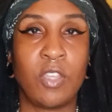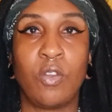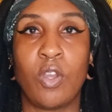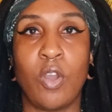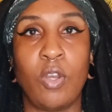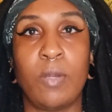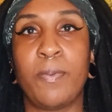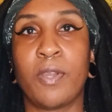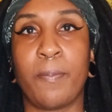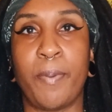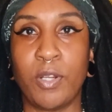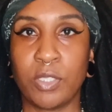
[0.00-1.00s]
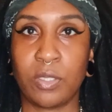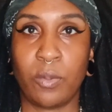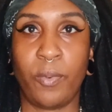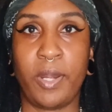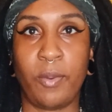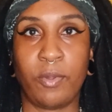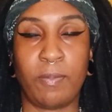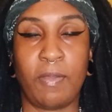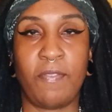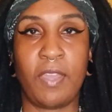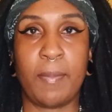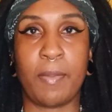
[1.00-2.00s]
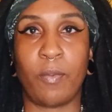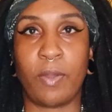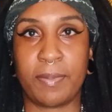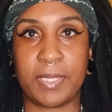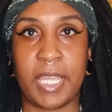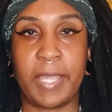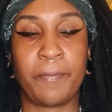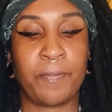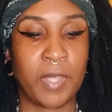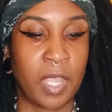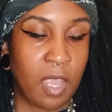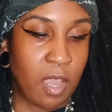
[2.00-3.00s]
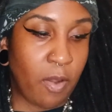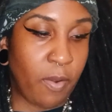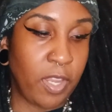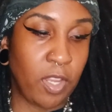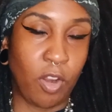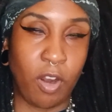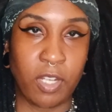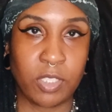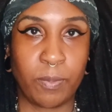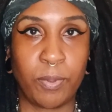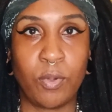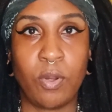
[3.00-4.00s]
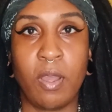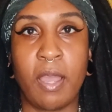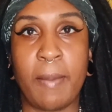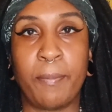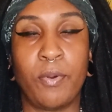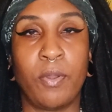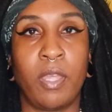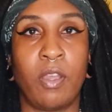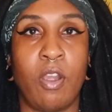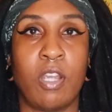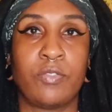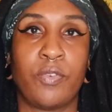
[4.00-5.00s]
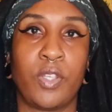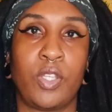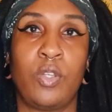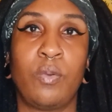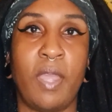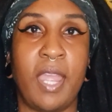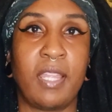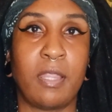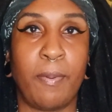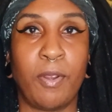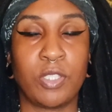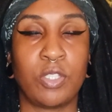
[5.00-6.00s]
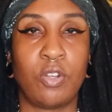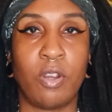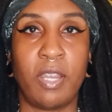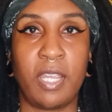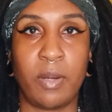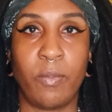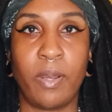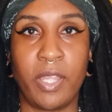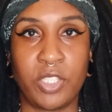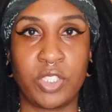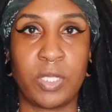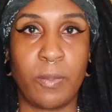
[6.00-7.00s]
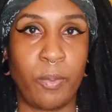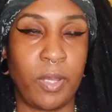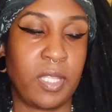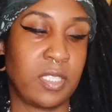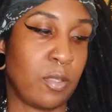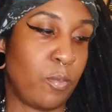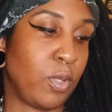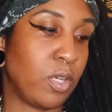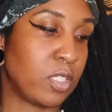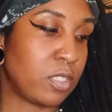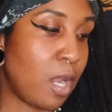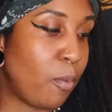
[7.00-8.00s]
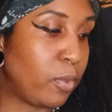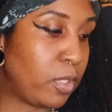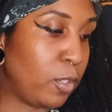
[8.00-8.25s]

You can only book a personal reading with me via my website. All right, your cards are pulled. I'm pulling cards for you and the person you're in a relationship with. So we're going to start with